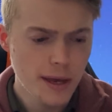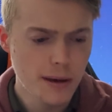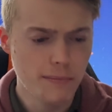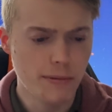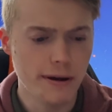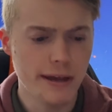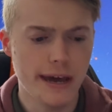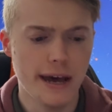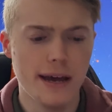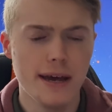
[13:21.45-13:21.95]

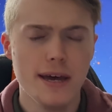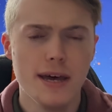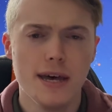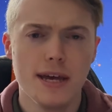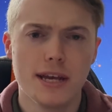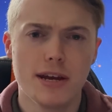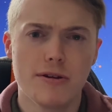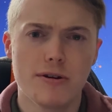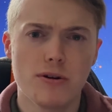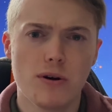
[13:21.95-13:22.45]
But yeah,
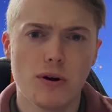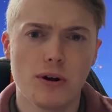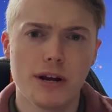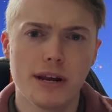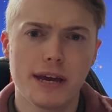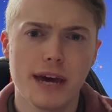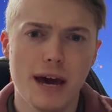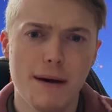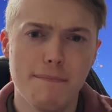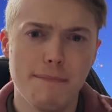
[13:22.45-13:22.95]
you're not going to
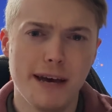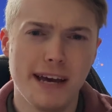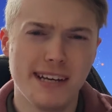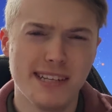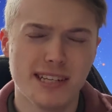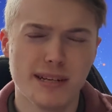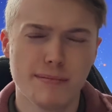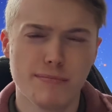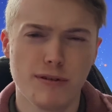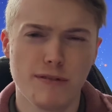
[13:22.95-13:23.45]
get
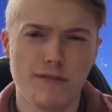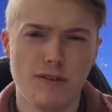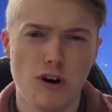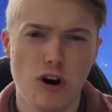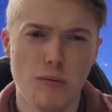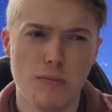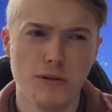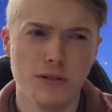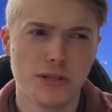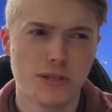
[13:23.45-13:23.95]
amazing
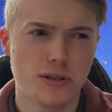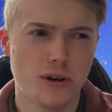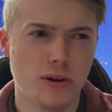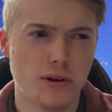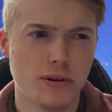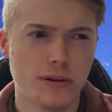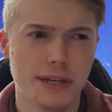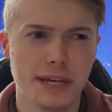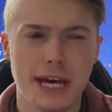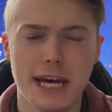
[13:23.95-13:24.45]
performance
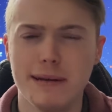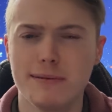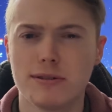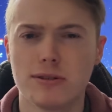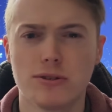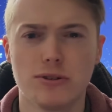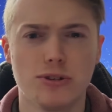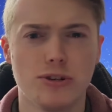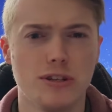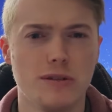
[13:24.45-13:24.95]
on games
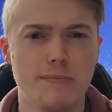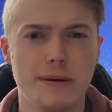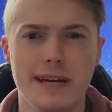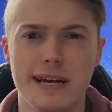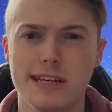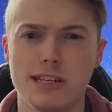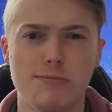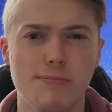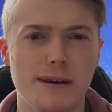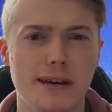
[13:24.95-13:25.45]
such as
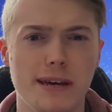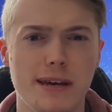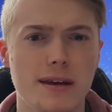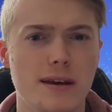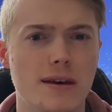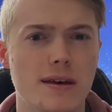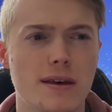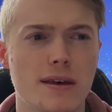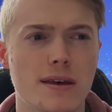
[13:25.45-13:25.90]
PSP,